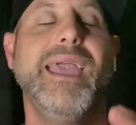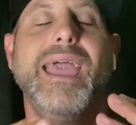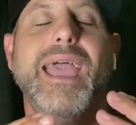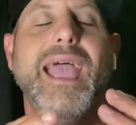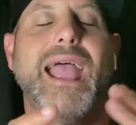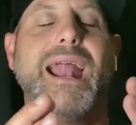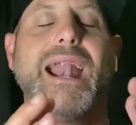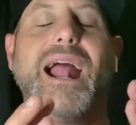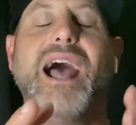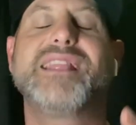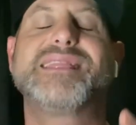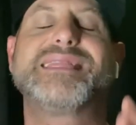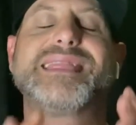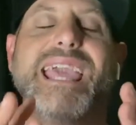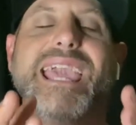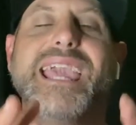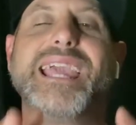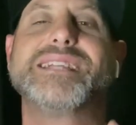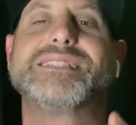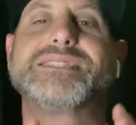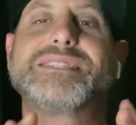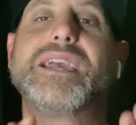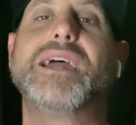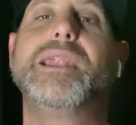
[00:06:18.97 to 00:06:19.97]
And I think
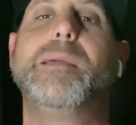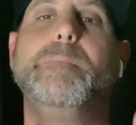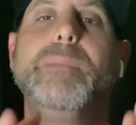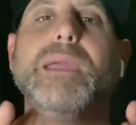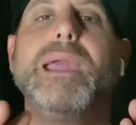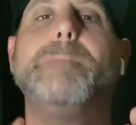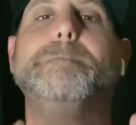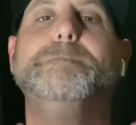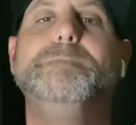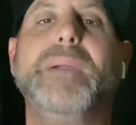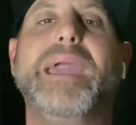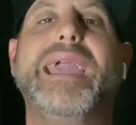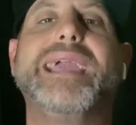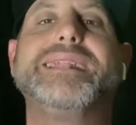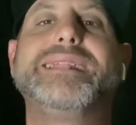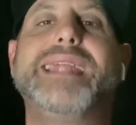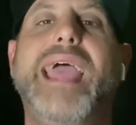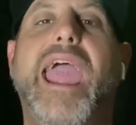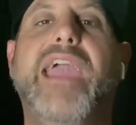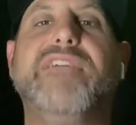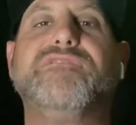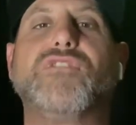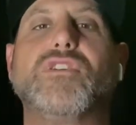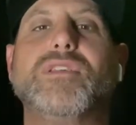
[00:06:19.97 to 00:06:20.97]
it's going to be a big
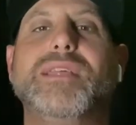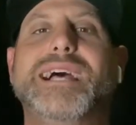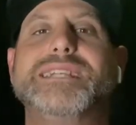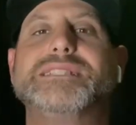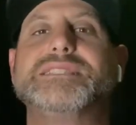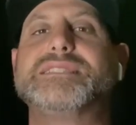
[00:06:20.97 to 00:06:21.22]
day for that